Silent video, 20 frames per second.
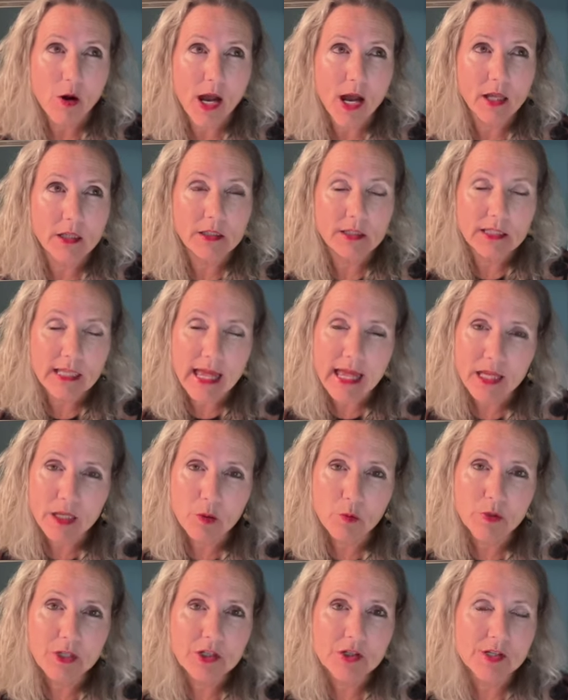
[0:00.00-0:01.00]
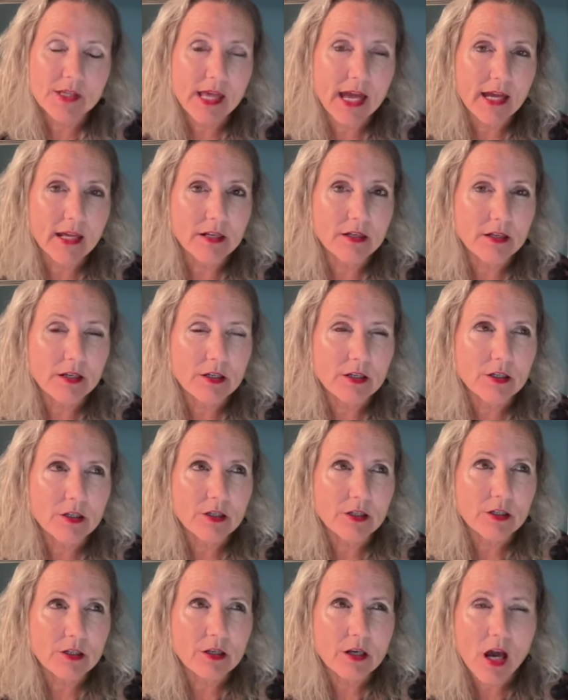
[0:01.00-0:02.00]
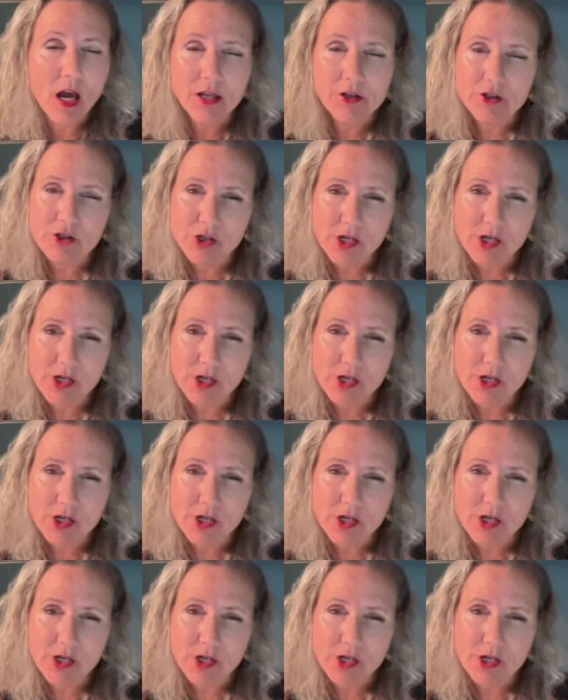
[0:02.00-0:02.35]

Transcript: a language that not